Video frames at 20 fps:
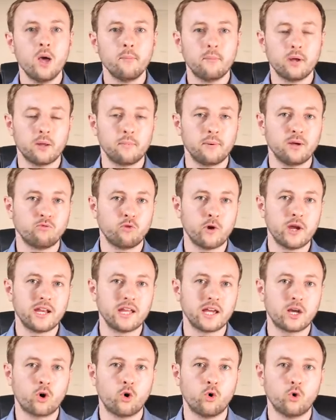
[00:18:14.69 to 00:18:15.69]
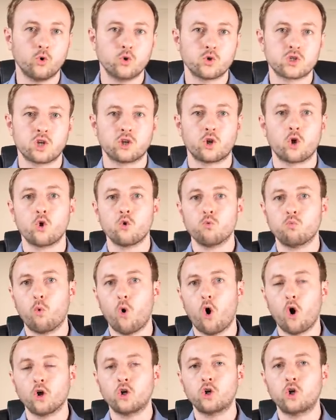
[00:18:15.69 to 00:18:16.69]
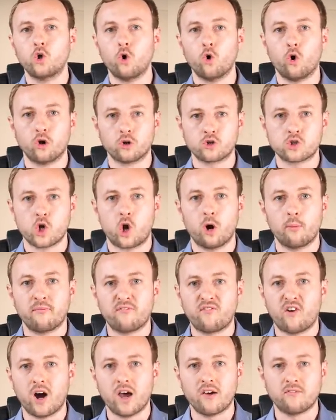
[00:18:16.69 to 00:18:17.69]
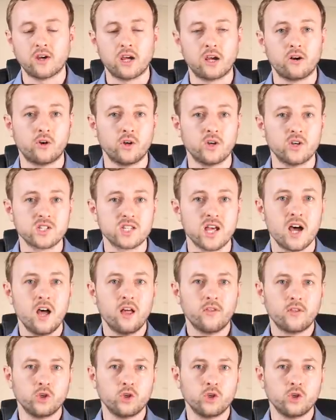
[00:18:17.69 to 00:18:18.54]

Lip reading: but it'd be really cool to know what are your top five areas